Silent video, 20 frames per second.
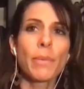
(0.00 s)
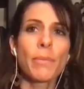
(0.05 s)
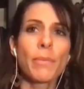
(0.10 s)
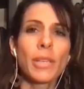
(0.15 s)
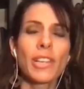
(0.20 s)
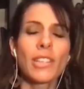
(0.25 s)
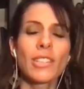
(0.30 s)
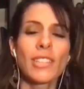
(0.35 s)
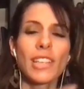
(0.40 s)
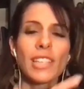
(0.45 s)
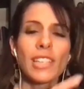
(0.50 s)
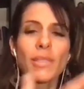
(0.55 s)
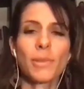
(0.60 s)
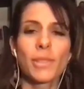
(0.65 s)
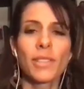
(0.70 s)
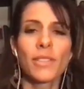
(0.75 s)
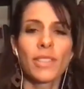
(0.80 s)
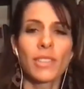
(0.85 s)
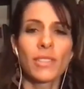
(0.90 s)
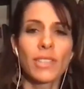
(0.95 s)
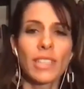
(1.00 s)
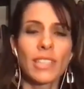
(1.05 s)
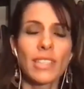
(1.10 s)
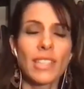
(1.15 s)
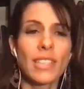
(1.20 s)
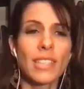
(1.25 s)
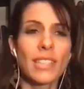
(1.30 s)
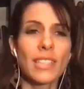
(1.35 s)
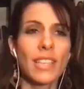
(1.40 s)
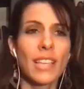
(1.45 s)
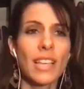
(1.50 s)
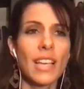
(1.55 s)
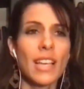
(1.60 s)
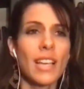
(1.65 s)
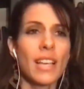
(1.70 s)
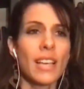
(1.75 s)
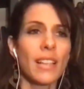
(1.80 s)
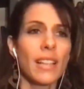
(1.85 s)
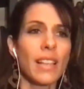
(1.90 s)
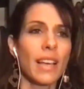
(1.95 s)
because that's one of the reasons
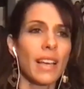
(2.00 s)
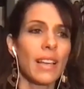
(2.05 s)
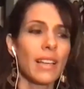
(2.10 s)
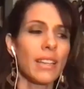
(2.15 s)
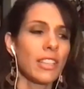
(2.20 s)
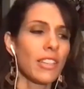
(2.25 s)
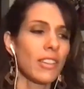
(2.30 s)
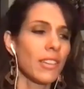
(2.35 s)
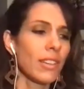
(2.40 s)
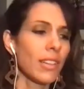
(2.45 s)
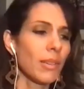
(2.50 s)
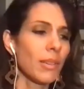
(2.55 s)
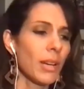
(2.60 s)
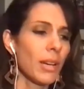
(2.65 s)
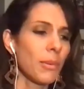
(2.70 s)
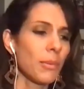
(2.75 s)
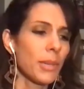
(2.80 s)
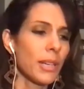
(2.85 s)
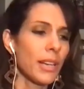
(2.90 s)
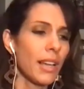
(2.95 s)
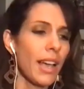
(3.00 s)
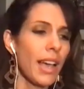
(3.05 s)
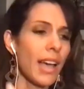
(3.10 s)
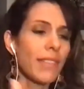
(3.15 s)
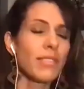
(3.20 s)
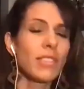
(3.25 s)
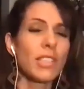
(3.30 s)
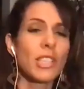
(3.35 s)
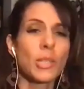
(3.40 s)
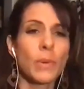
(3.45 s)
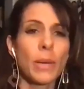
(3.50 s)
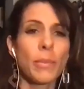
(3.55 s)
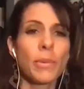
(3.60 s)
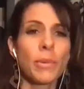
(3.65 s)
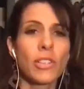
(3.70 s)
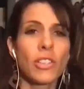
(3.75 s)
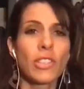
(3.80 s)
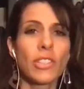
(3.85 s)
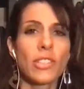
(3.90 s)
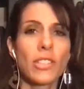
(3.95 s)
that you know i, I want to have these
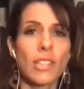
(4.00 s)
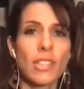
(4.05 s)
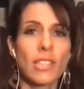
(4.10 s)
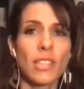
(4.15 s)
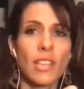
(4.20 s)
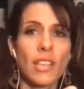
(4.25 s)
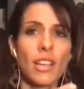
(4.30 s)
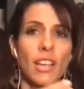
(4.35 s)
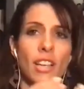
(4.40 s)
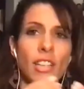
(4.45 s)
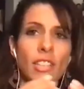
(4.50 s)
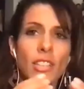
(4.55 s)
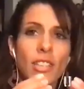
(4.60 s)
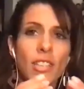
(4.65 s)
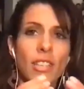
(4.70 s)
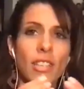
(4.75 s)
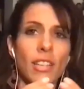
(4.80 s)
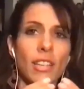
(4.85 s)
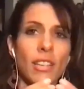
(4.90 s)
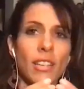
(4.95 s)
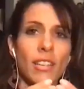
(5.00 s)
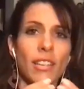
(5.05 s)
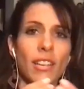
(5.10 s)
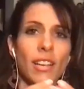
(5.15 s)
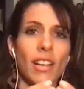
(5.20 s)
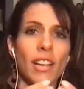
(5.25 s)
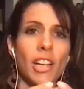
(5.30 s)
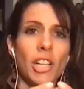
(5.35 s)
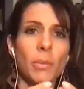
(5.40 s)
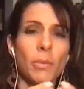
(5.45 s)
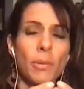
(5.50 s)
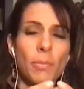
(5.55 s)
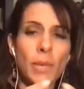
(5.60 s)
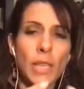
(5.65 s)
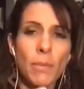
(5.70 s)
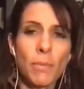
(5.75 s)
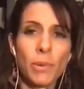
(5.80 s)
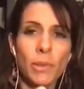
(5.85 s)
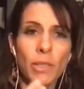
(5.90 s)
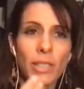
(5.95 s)
webinars is to help
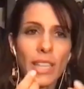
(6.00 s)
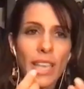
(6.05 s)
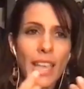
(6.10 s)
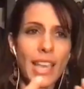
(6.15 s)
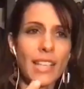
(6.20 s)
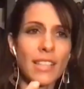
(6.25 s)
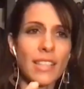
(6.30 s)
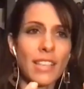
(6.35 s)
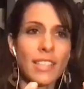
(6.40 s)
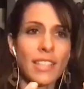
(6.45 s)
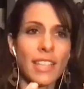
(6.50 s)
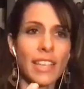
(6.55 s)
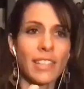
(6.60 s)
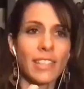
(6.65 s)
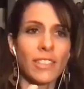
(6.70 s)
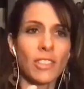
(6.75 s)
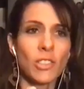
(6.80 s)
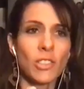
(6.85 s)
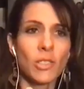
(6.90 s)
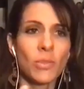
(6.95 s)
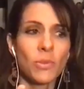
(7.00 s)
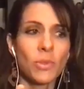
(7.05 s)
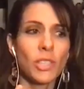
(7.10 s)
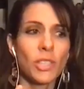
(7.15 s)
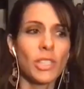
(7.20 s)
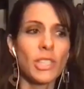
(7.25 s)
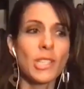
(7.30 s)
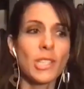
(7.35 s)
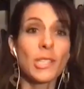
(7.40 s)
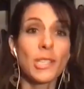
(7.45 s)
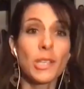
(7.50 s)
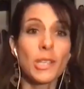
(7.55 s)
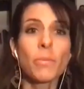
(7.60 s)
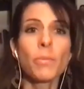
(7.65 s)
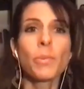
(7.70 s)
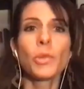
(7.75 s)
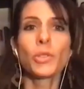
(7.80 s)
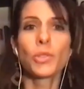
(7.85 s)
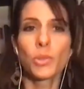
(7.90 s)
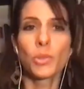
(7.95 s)
people gain these like they're really
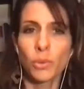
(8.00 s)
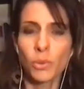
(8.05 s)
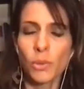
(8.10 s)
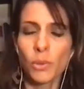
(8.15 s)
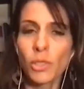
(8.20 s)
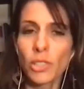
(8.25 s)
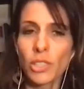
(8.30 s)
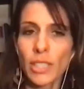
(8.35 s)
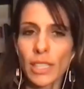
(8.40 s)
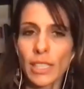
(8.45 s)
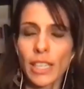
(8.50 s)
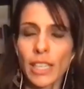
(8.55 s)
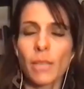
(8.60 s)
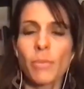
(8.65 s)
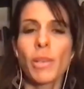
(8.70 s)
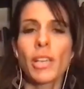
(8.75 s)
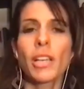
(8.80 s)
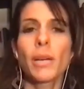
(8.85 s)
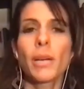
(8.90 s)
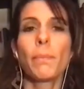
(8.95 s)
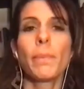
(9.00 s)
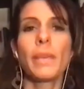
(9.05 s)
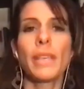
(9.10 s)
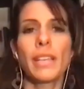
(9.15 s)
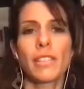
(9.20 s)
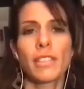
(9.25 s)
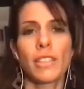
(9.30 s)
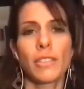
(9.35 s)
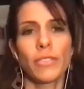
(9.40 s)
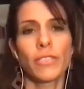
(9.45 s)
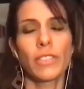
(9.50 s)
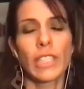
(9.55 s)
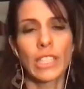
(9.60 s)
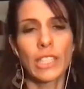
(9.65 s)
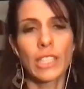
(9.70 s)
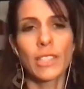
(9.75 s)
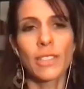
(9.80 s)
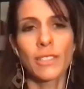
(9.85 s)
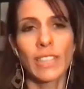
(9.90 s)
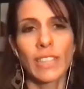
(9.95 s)
simple tools that can make a big
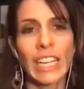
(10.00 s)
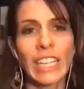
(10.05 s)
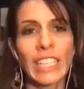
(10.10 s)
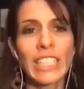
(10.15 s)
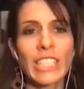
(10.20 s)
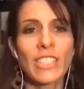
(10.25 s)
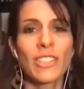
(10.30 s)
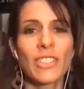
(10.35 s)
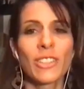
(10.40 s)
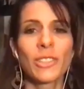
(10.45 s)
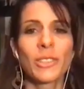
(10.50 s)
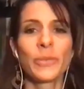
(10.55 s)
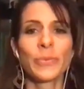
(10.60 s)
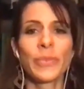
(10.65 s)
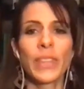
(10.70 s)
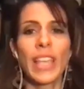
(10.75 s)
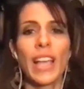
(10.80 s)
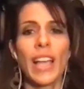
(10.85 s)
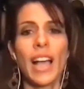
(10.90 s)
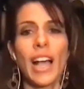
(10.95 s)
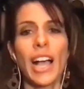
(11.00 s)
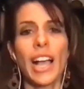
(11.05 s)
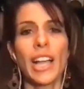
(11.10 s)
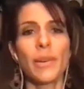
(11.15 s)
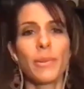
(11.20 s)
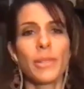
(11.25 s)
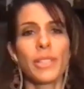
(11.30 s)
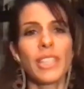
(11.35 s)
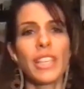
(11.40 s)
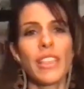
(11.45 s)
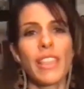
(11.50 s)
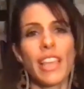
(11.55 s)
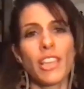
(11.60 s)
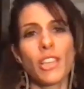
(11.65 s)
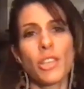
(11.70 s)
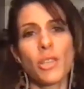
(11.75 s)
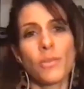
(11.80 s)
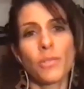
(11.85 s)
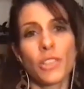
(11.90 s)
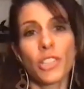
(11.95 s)
difference right so mm-hmm. i really
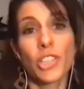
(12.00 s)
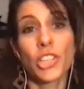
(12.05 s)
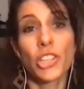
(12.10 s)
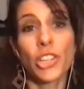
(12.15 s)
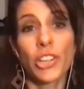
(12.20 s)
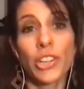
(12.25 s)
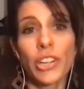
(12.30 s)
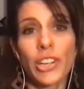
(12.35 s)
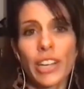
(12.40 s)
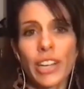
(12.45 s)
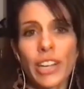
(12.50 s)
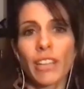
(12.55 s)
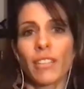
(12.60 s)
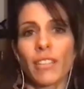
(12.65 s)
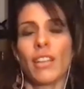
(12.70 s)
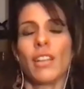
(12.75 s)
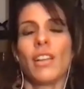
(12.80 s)
thank you for sharing